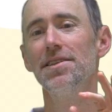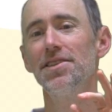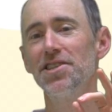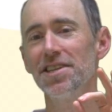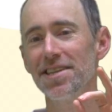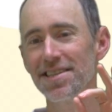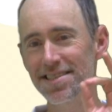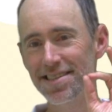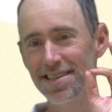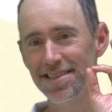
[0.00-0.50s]

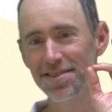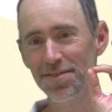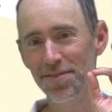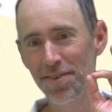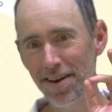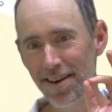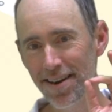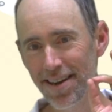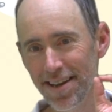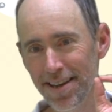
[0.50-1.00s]
Just as a
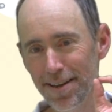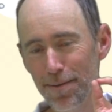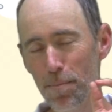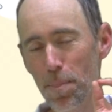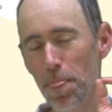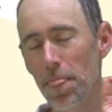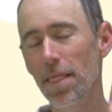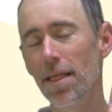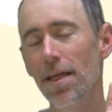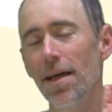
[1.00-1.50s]
very,
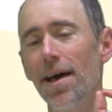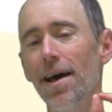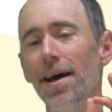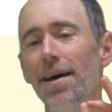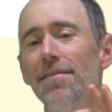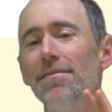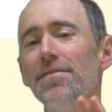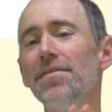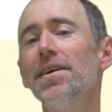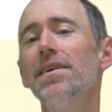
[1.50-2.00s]

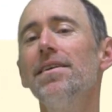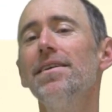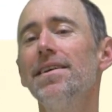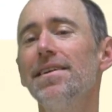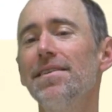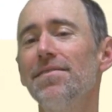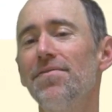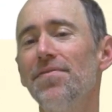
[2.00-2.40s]
very